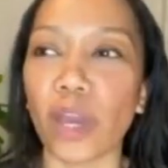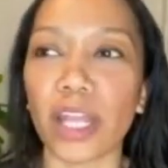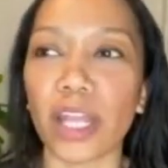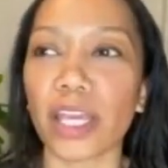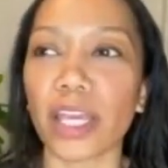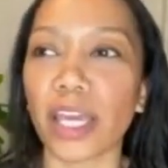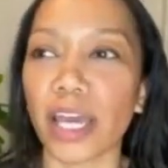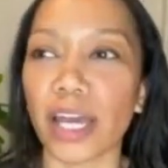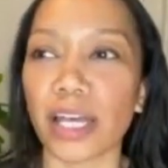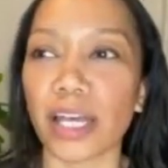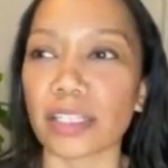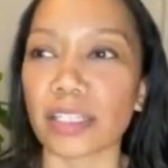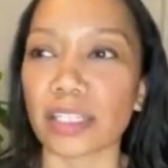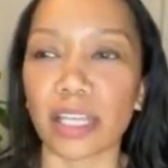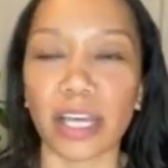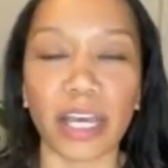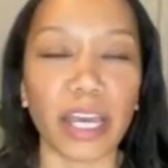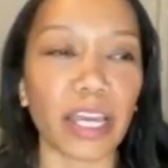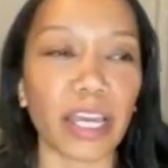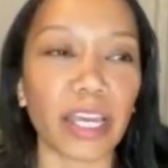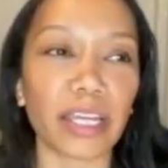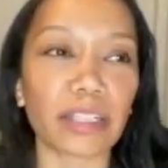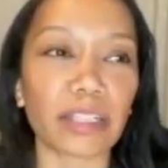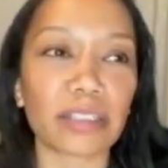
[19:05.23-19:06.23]
And yes,
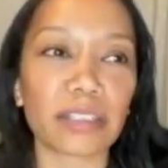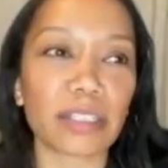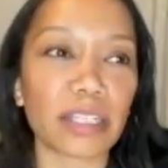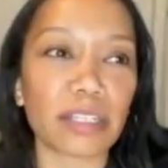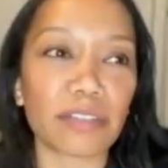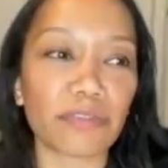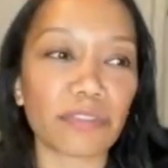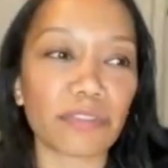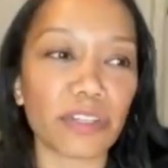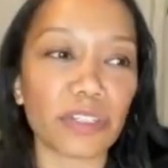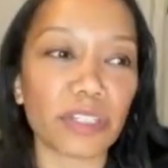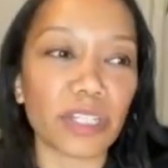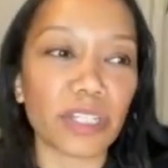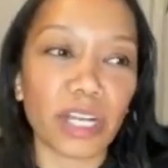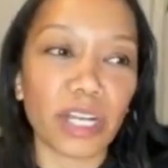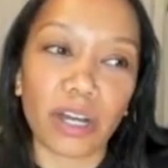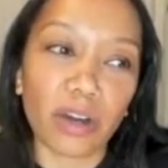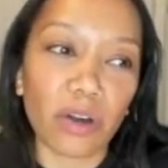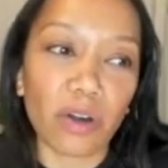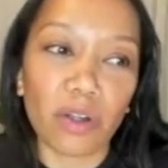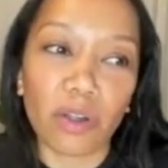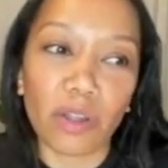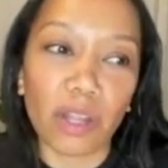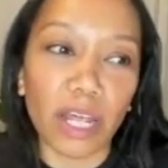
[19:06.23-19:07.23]
like it feels like
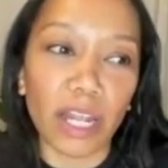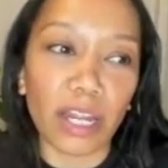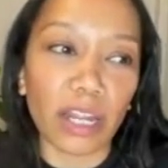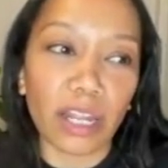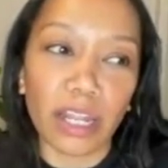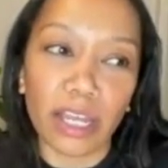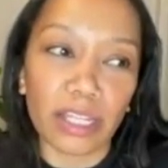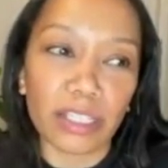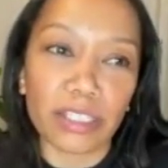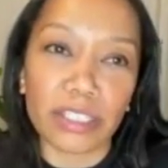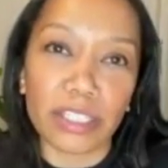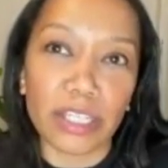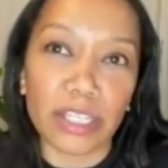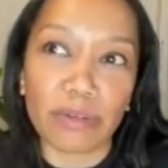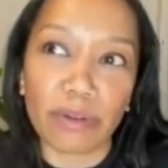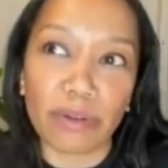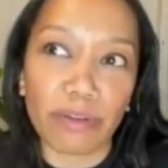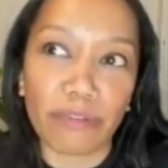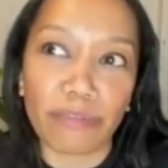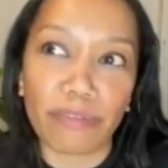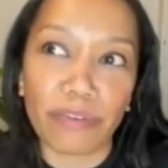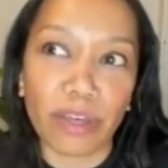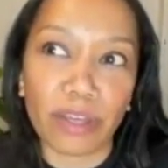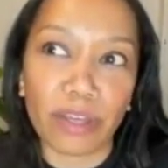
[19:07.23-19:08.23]
a whole lot of like
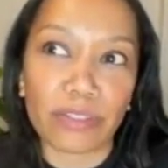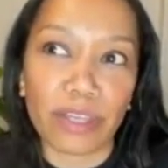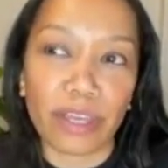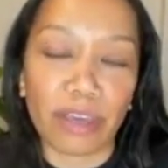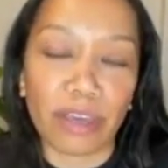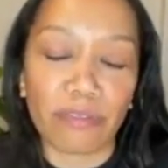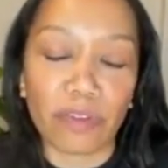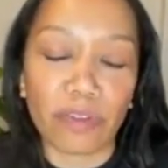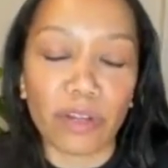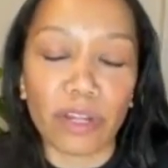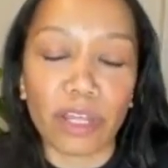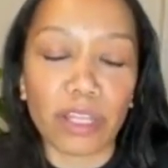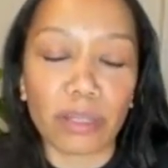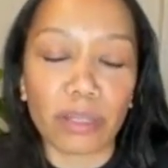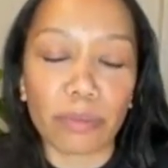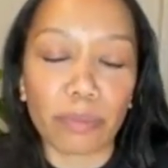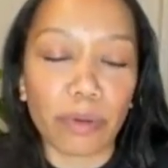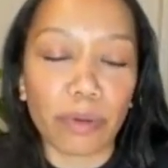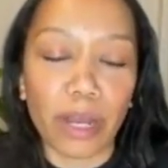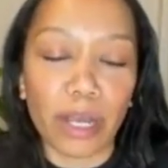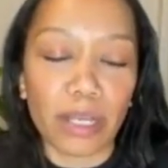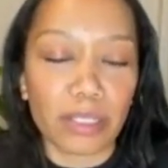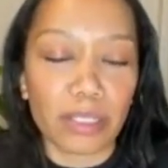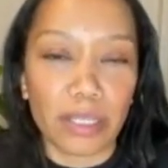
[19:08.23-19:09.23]
zero fucks given in the
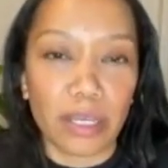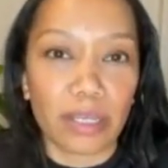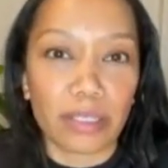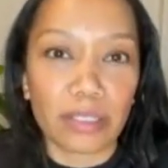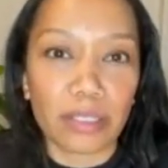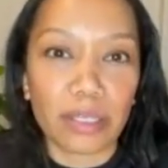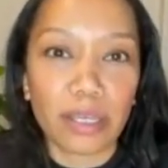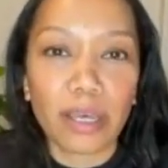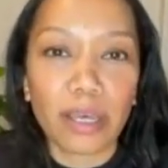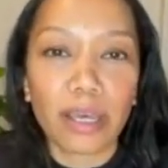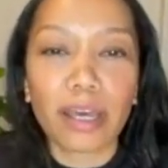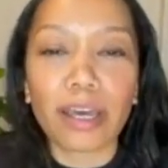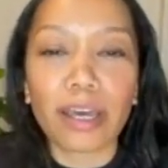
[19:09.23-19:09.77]
process.